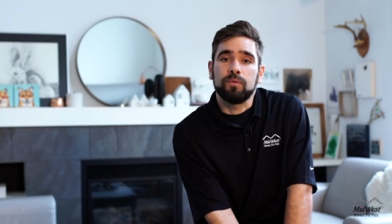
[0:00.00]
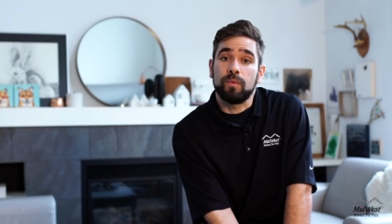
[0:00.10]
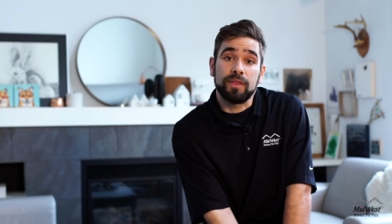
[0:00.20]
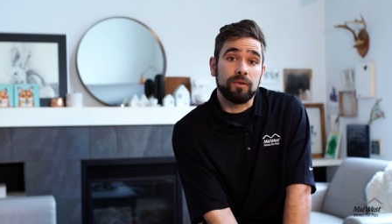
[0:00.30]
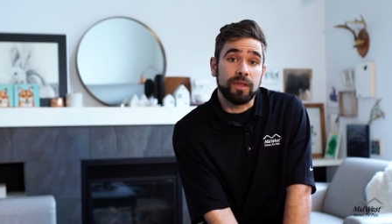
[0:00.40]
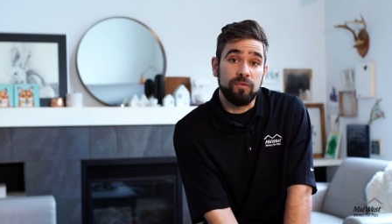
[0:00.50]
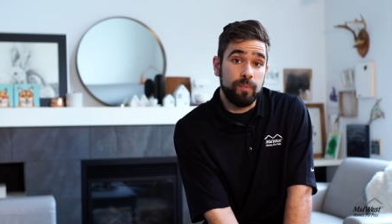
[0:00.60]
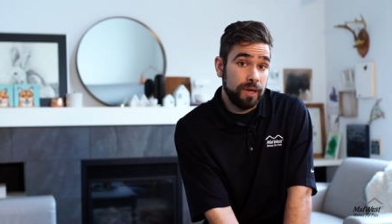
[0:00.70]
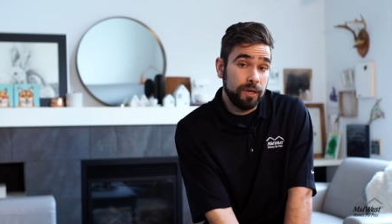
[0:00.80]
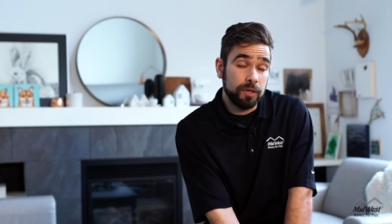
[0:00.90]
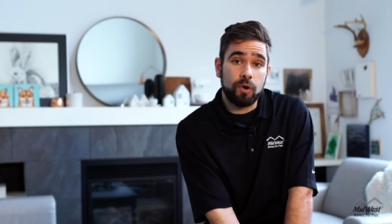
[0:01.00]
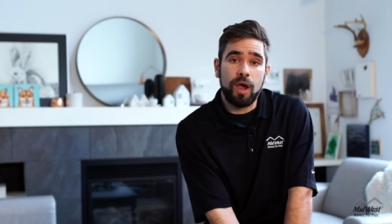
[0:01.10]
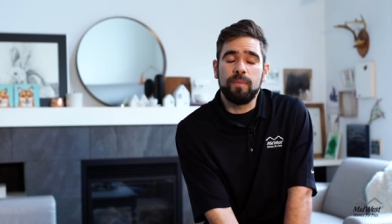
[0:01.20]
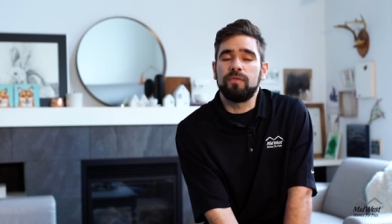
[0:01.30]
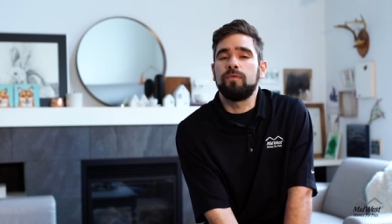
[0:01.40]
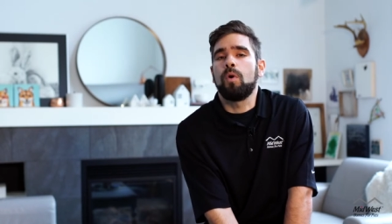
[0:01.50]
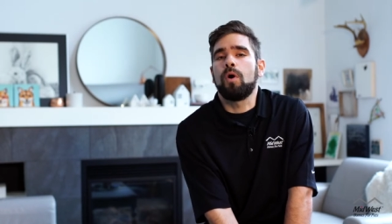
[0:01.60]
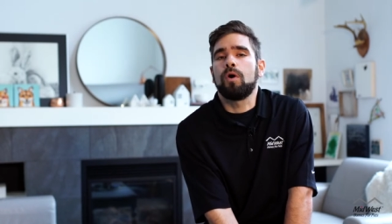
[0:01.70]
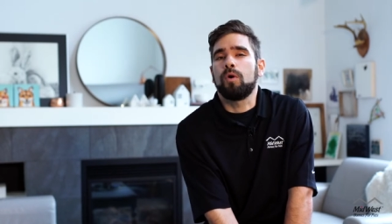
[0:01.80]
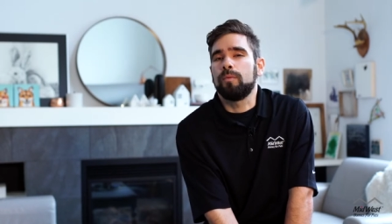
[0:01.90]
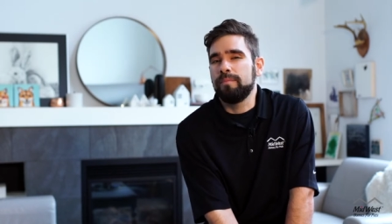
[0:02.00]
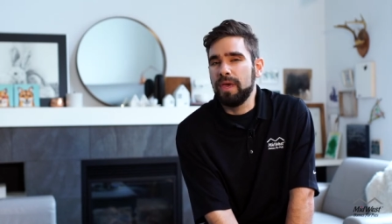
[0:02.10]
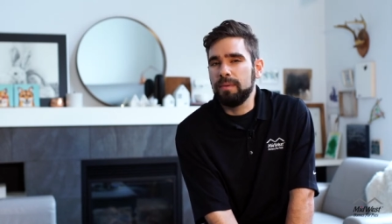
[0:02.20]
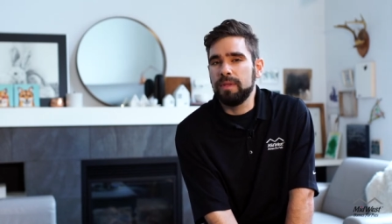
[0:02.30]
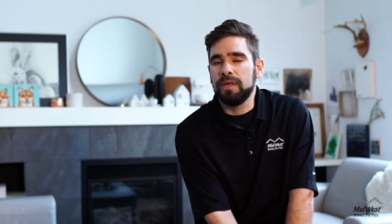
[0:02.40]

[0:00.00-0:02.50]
whether they've been in a crate before or maybe